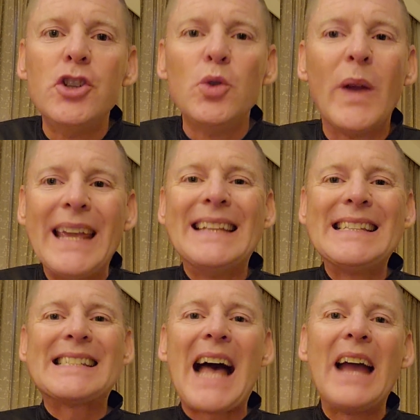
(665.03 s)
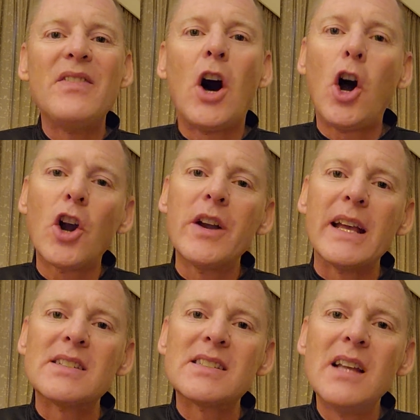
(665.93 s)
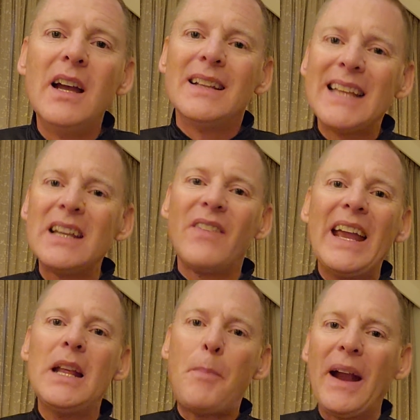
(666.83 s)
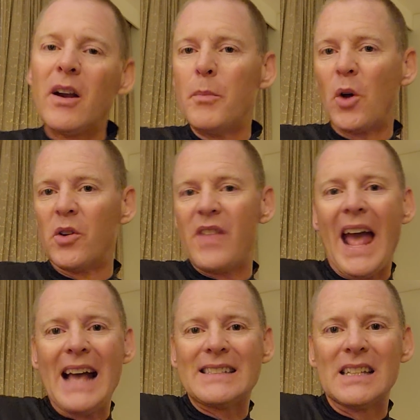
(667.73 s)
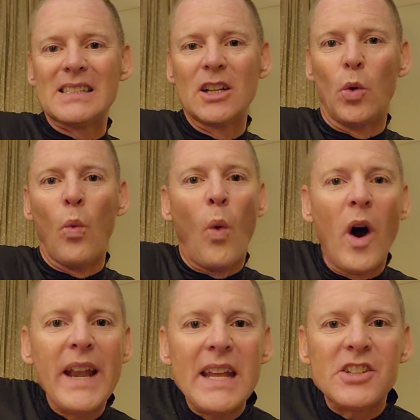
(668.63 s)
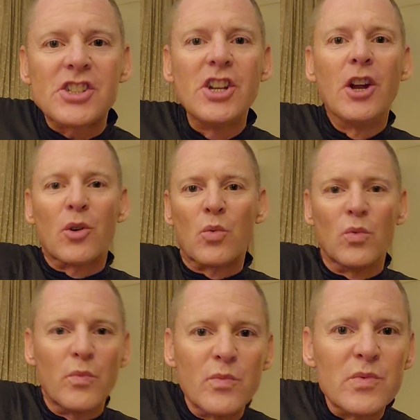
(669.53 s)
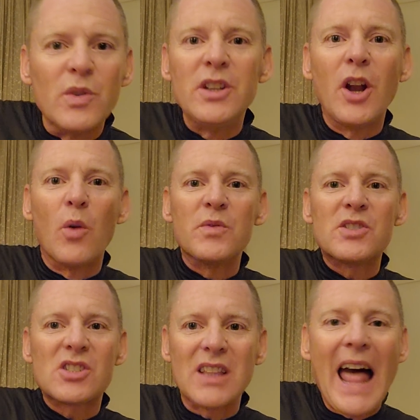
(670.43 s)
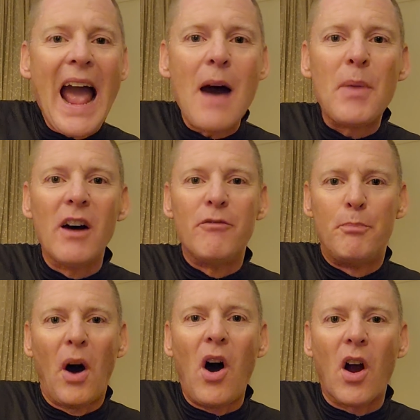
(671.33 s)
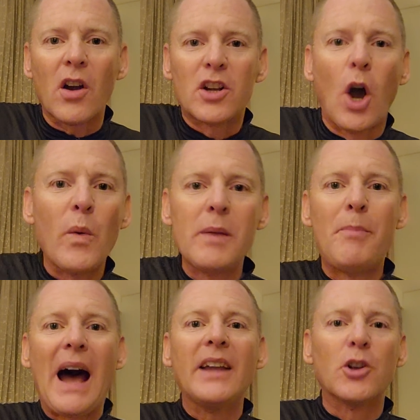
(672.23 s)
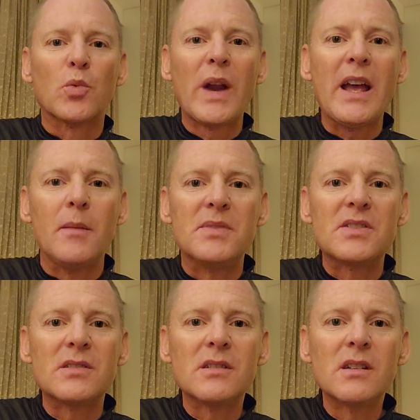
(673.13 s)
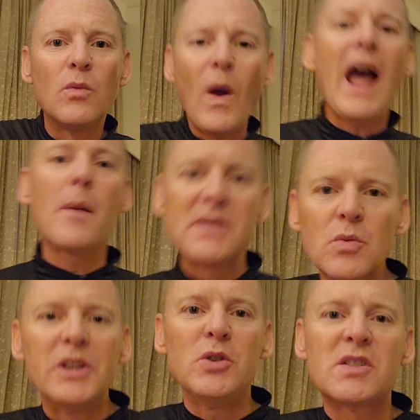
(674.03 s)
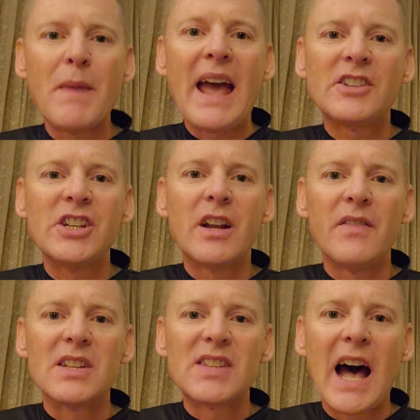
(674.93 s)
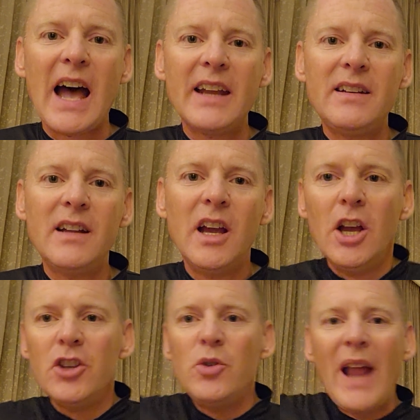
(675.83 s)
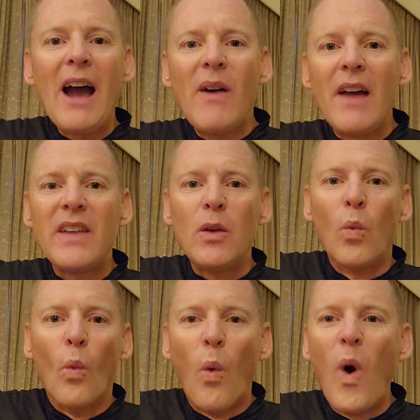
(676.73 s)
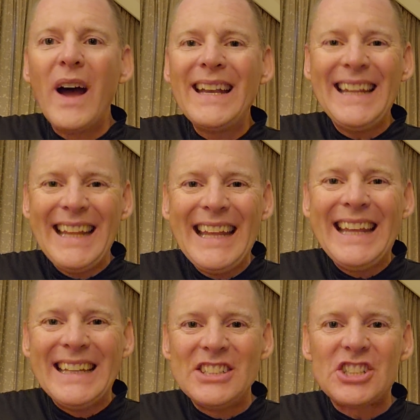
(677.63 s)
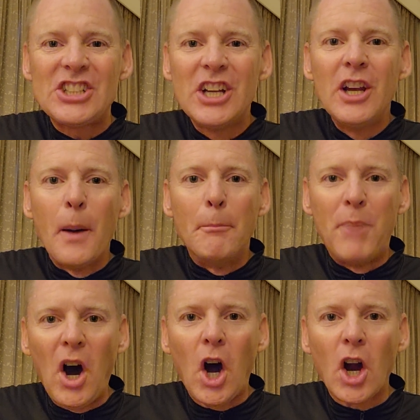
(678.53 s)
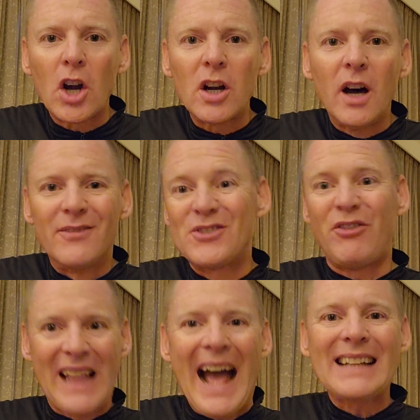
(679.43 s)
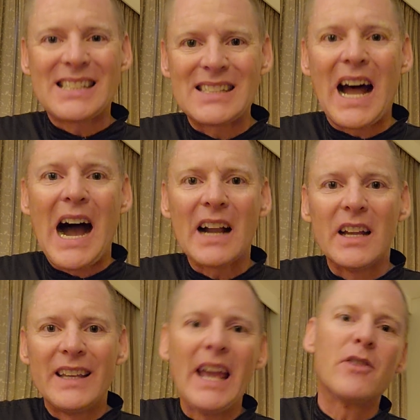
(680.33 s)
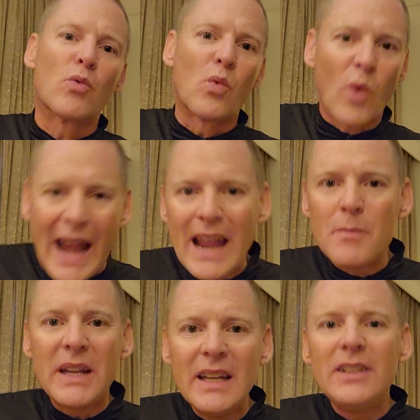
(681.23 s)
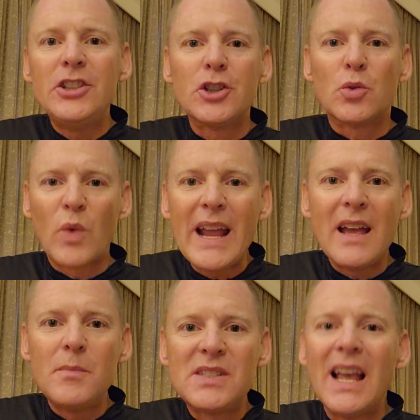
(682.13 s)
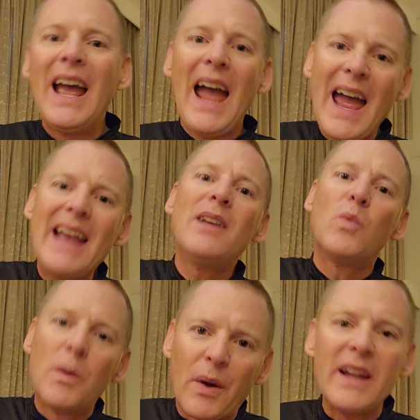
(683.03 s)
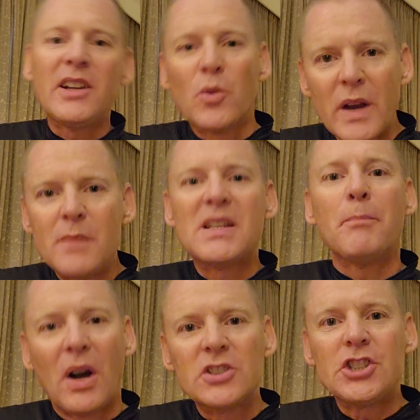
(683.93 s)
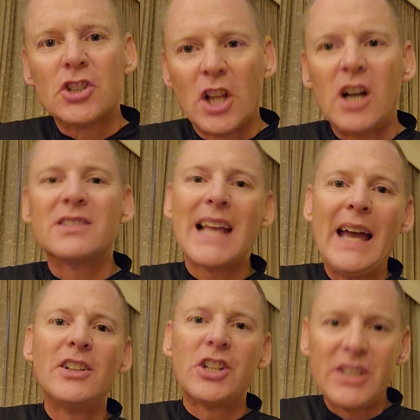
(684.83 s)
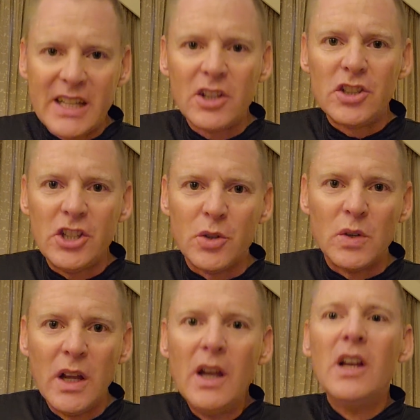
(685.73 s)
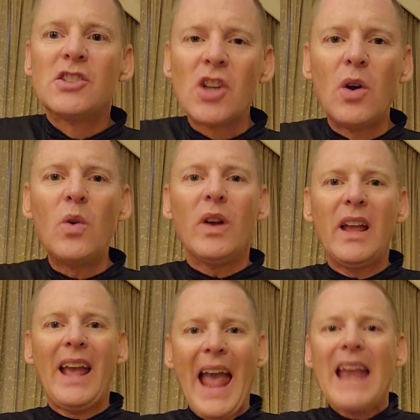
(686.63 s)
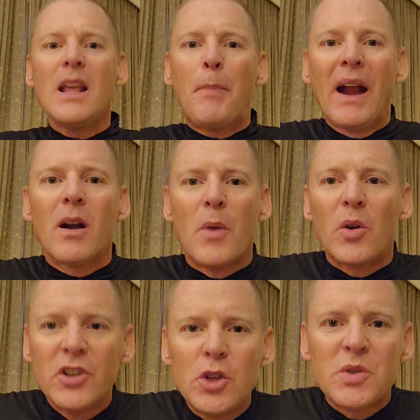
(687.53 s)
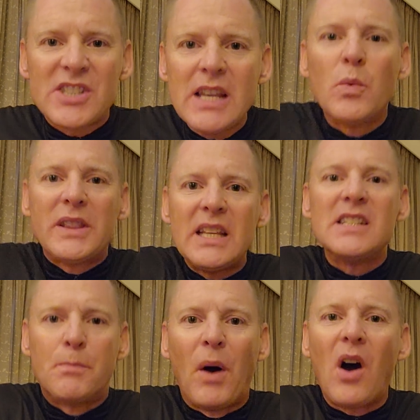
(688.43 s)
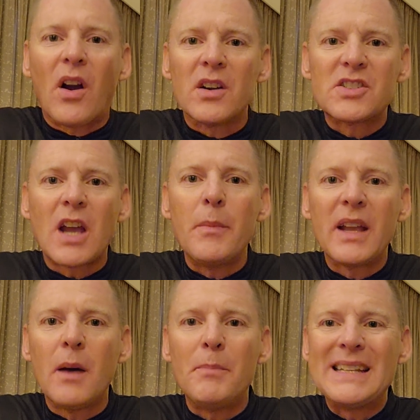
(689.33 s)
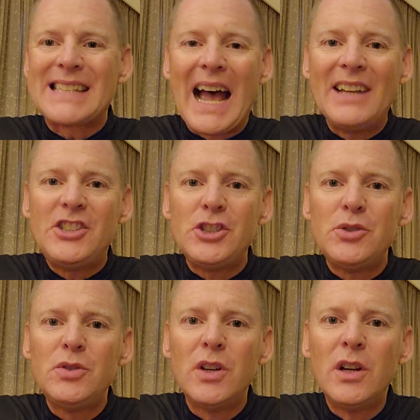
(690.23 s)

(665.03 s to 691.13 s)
you inside the harness. Think of any paramotor that has this little 1-inch, slab of bar going by your ribs. What happens when you smash in on the side? You now have a 1-inch bar of flat stock getting rammed into your ribs, and it will break your ribs and puncture your lungs and could kill you. So any paramotor you see with these bars coming up beside you,